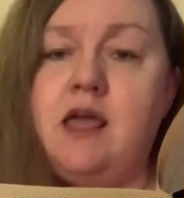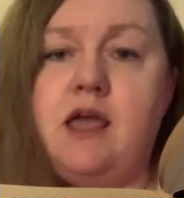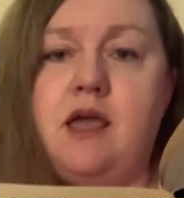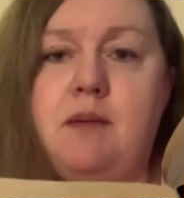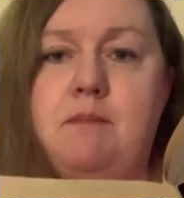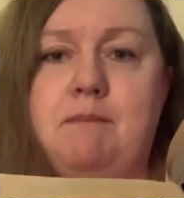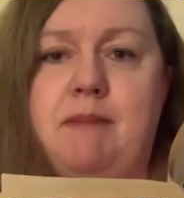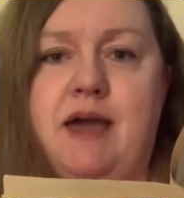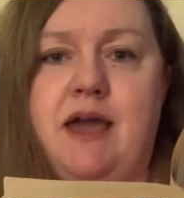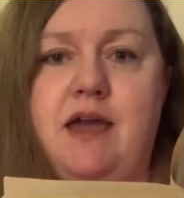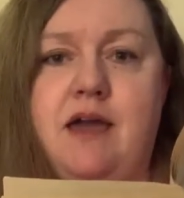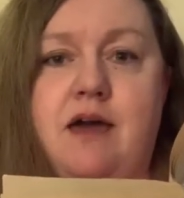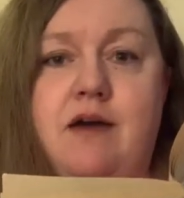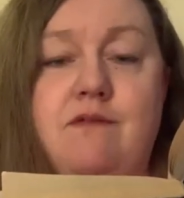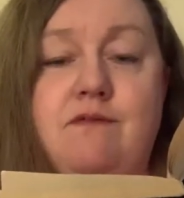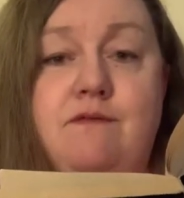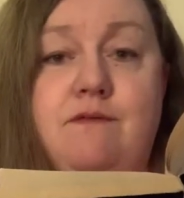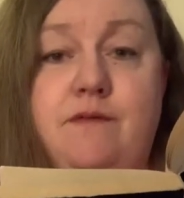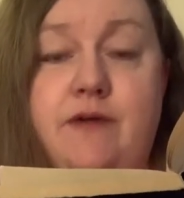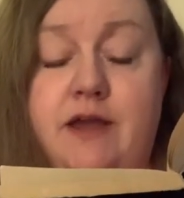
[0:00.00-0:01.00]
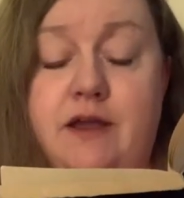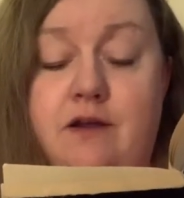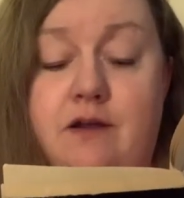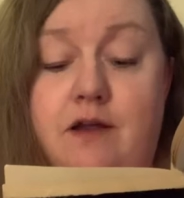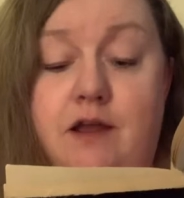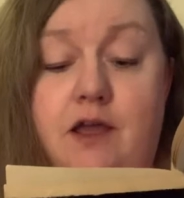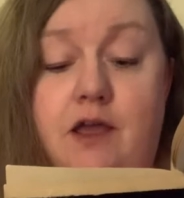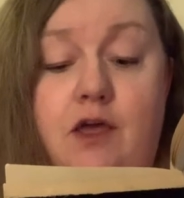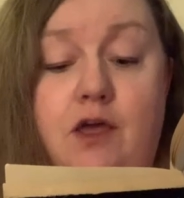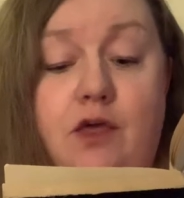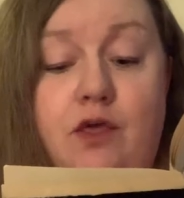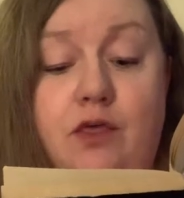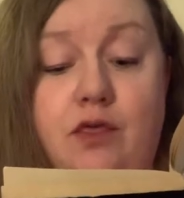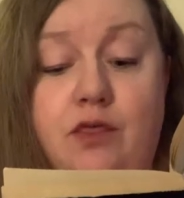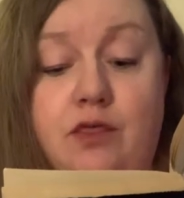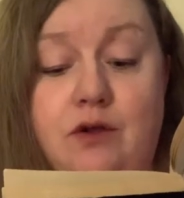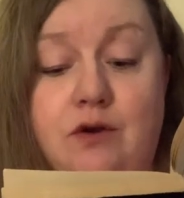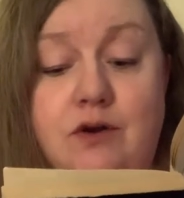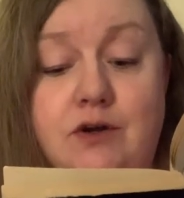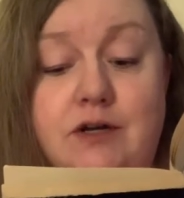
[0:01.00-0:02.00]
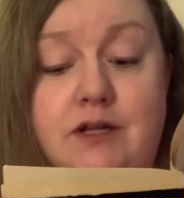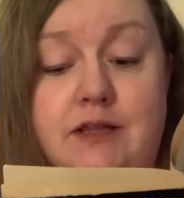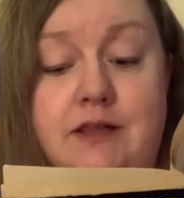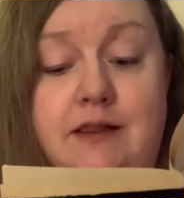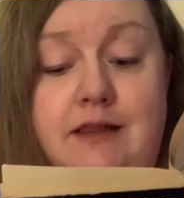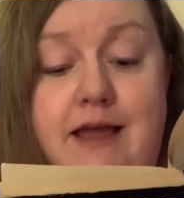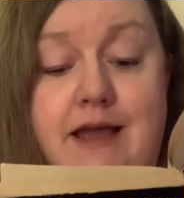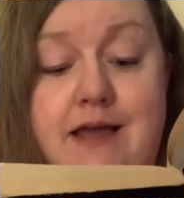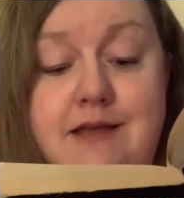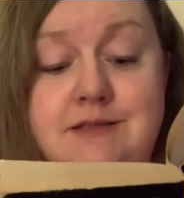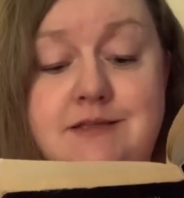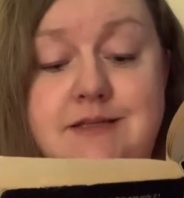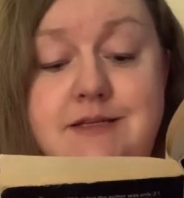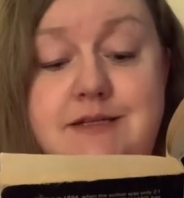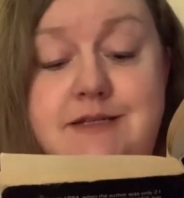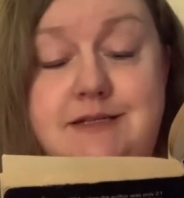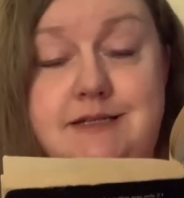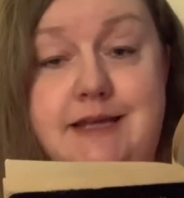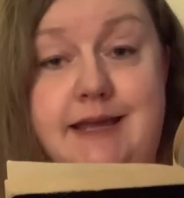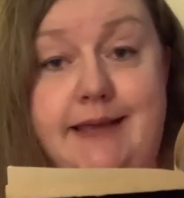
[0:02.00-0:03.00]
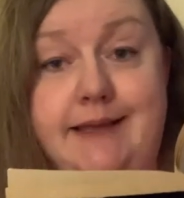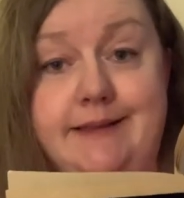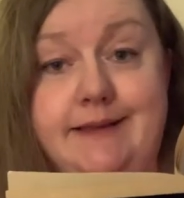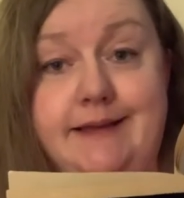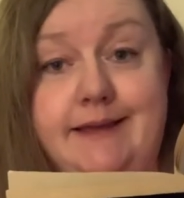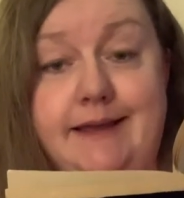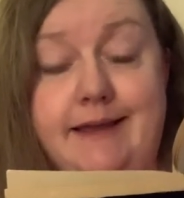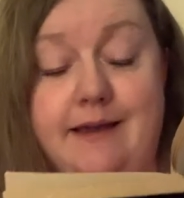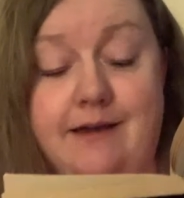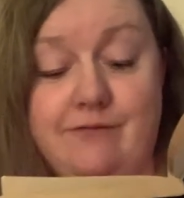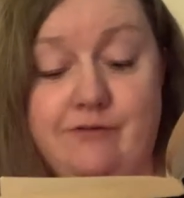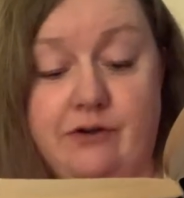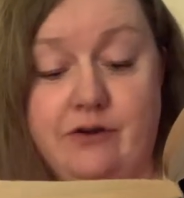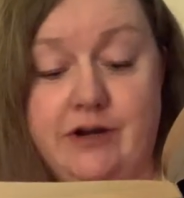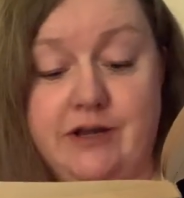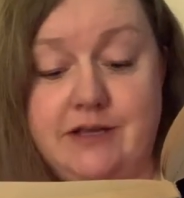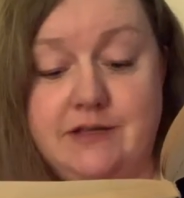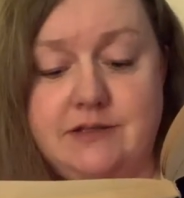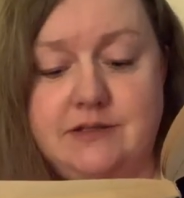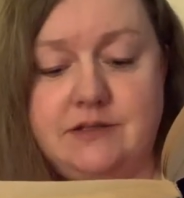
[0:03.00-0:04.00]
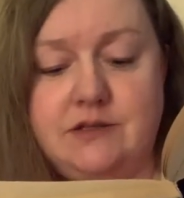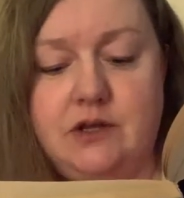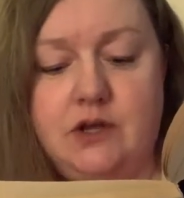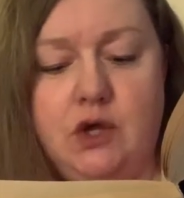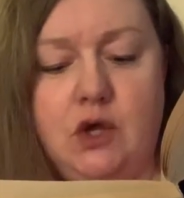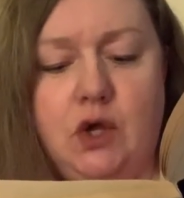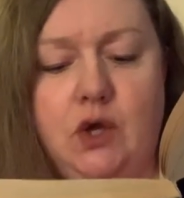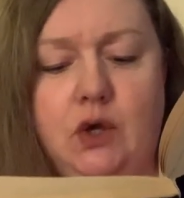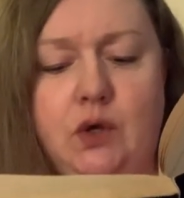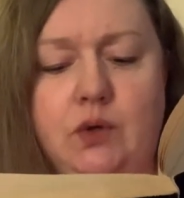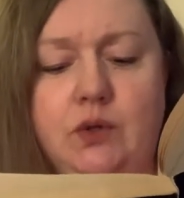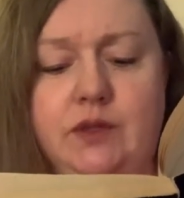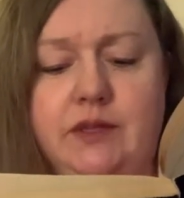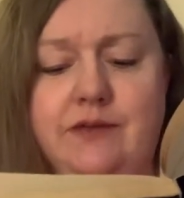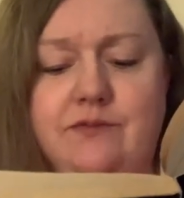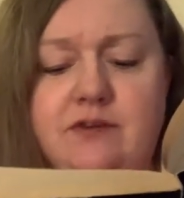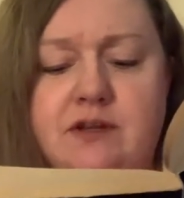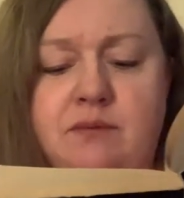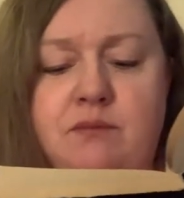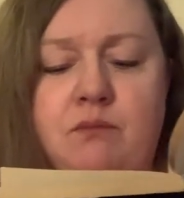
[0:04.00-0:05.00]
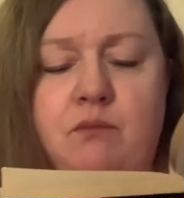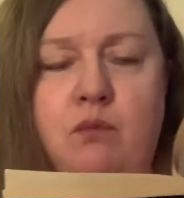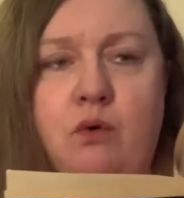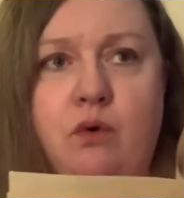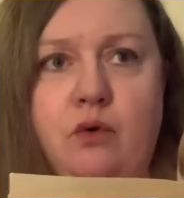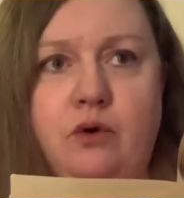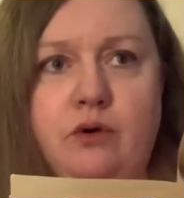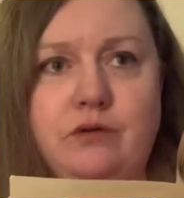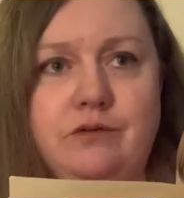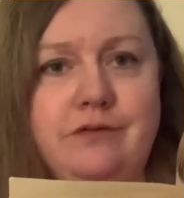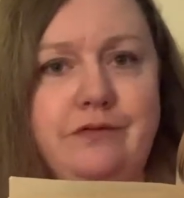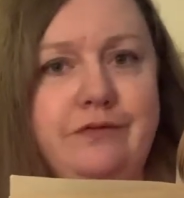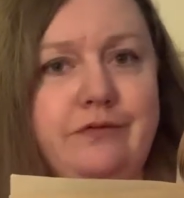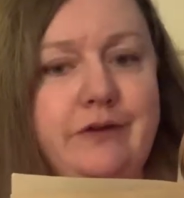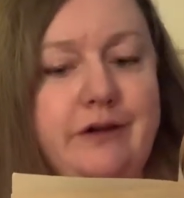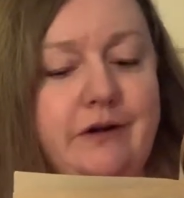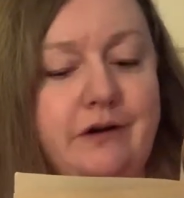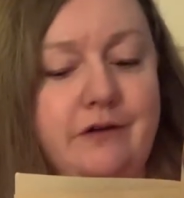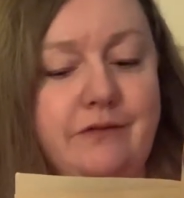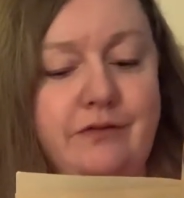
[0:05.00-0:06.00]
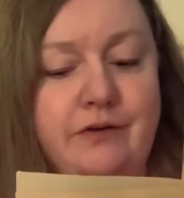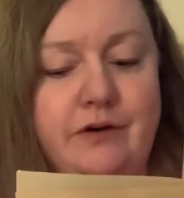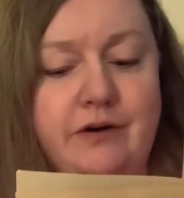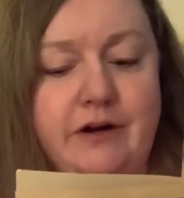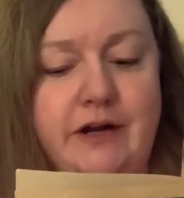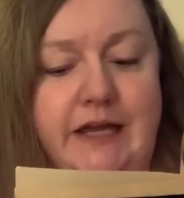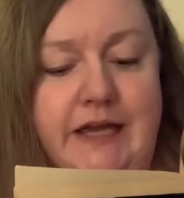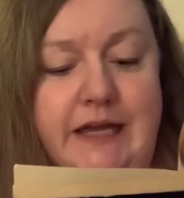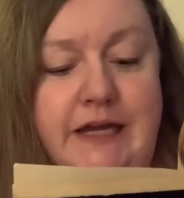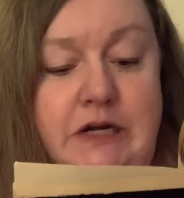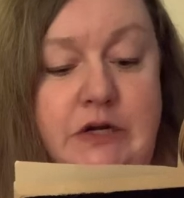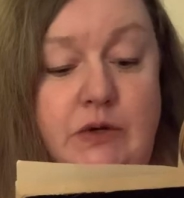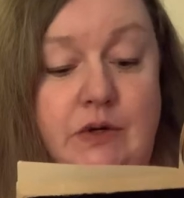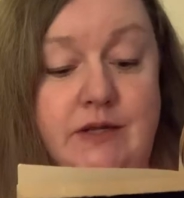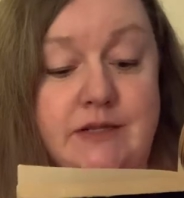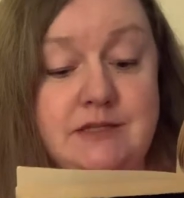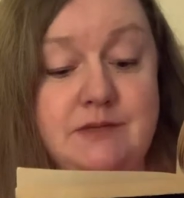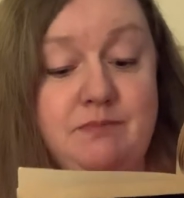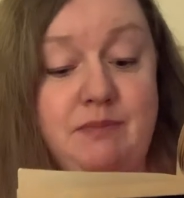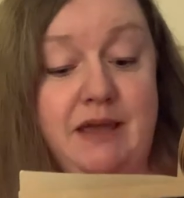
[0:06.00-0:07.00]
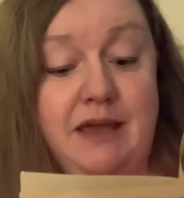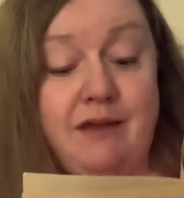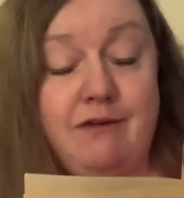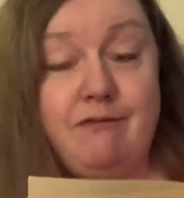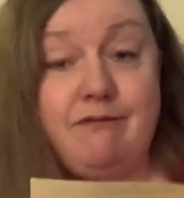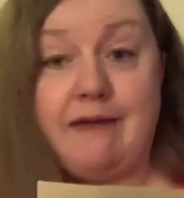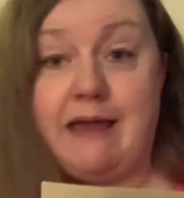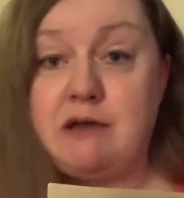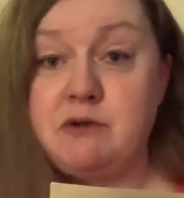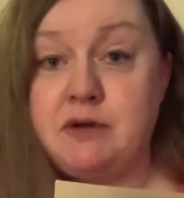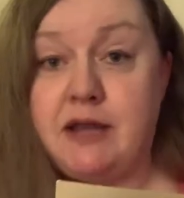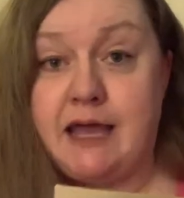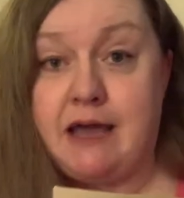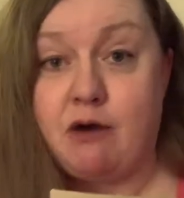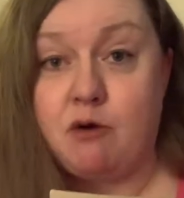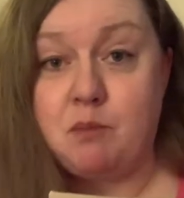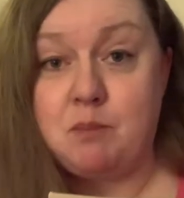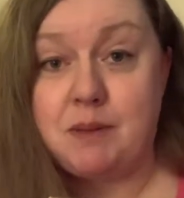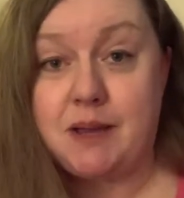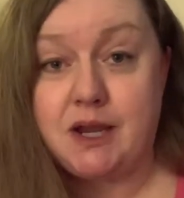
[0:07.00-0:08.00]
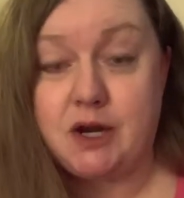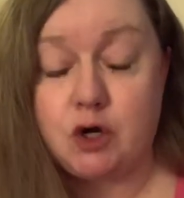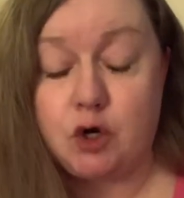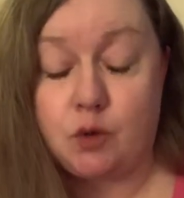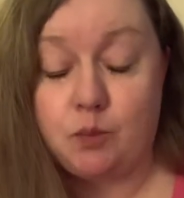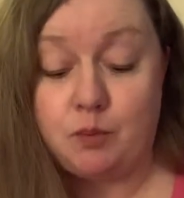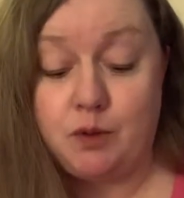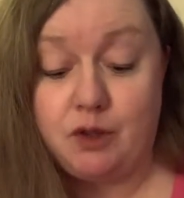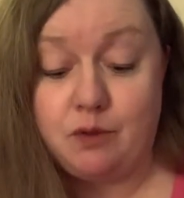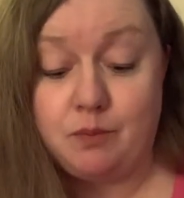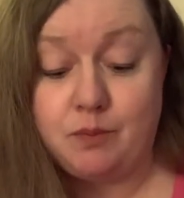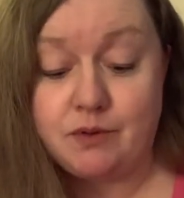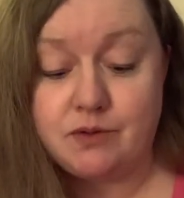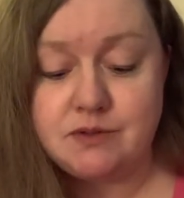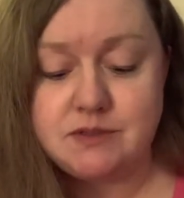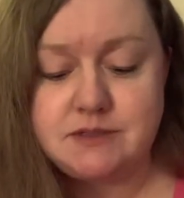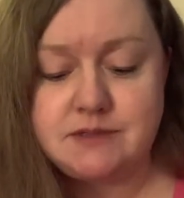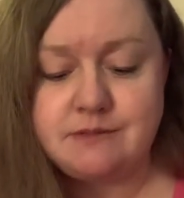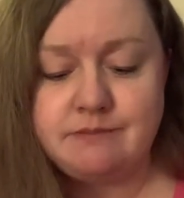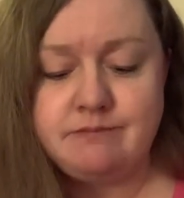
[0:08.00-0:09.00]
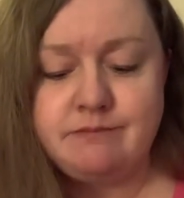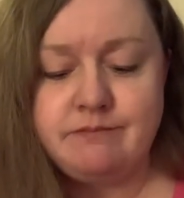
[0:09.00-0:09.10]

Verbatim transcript: by a very third-class daily governess who lived in mortal fear of her ignorance being found out by her pupils.